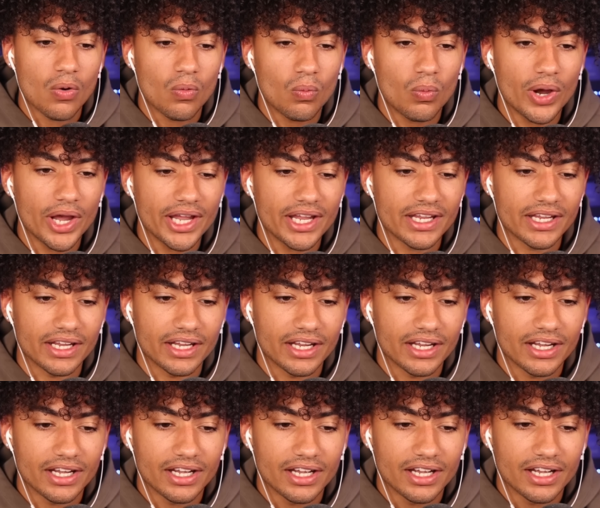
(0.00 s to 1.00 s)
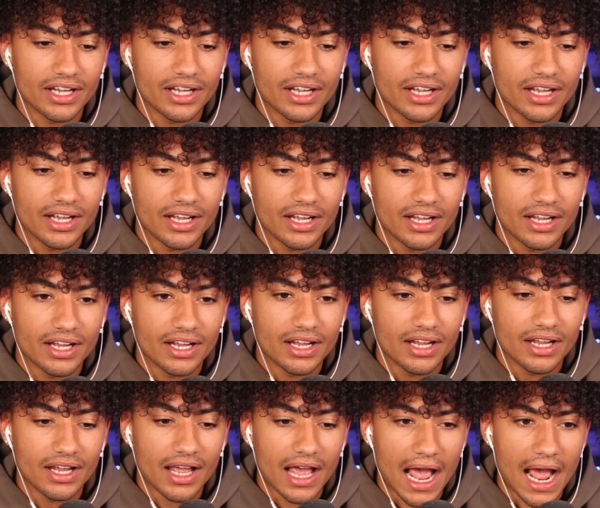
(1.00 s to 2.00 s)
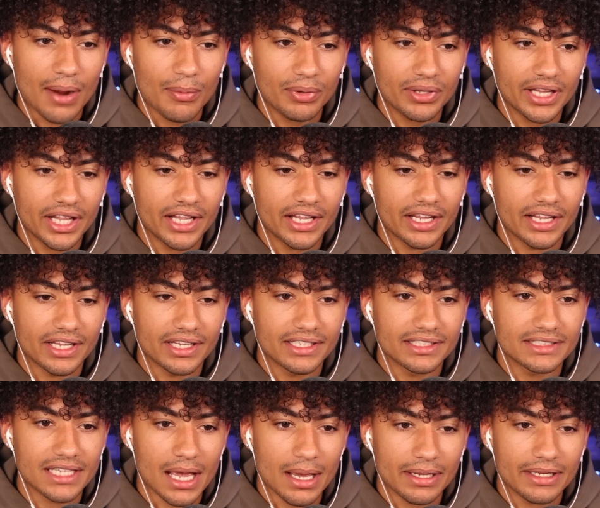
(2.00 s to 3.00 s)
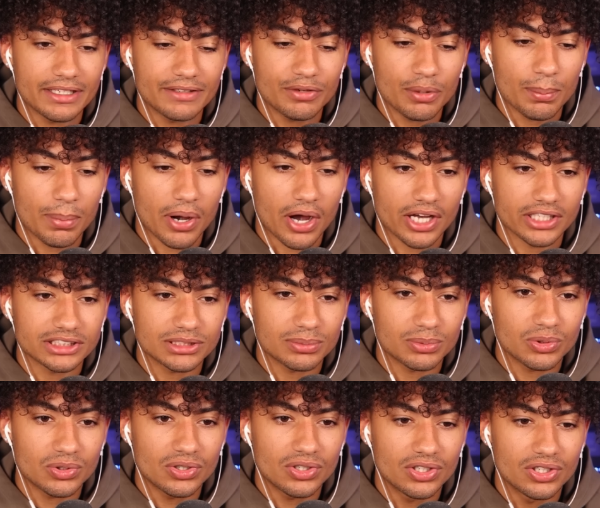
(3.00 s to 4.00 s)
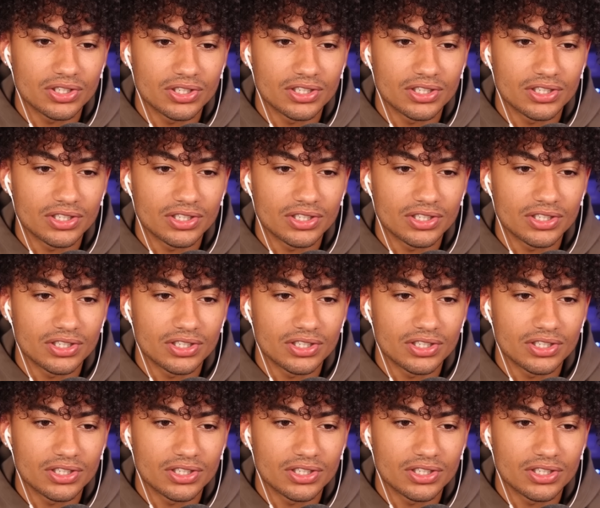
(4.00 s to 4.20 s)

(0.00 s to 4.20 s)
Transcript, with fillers: Wait. How were they? Is that even possible?